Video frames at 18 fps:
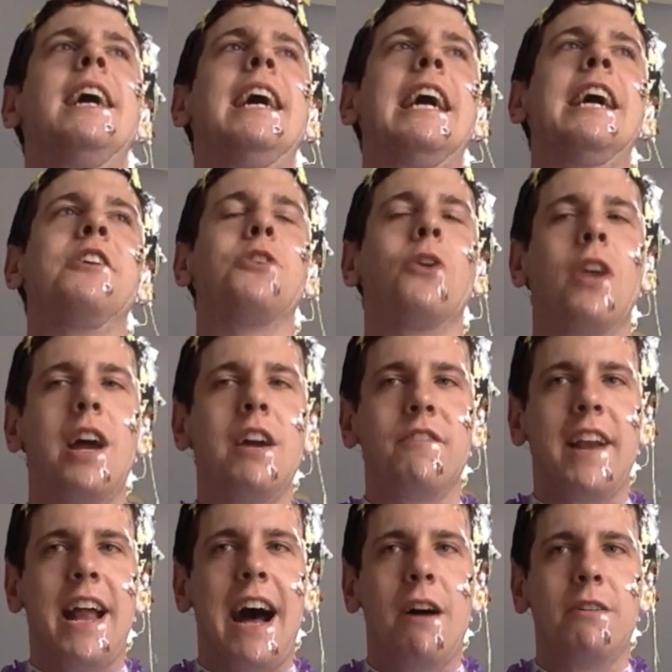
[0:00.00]
It's all over
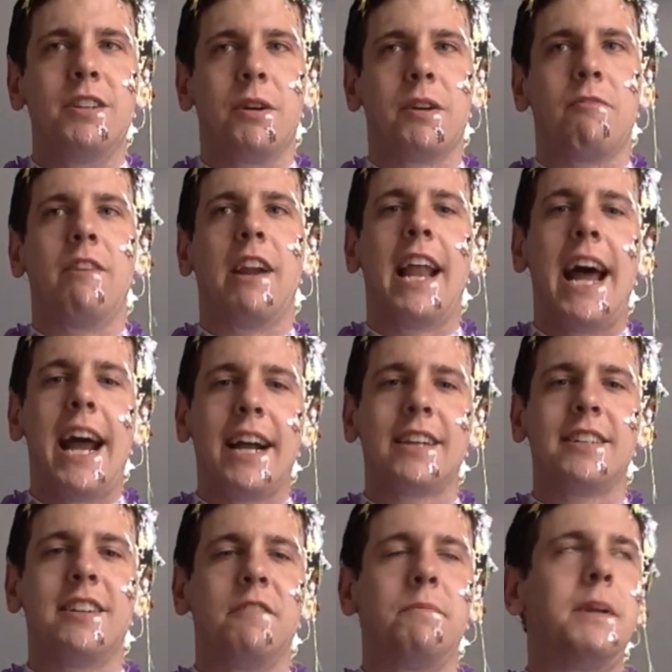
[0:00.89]
now, so I can
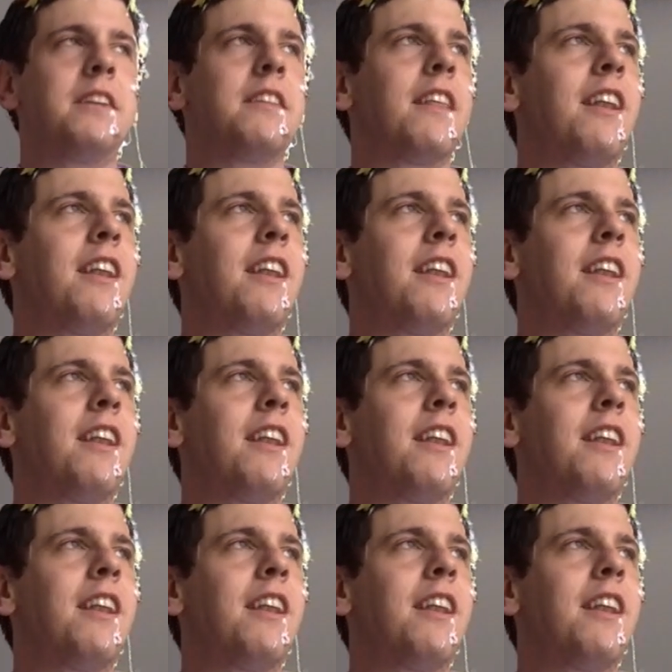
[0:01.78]
relax. I've been to the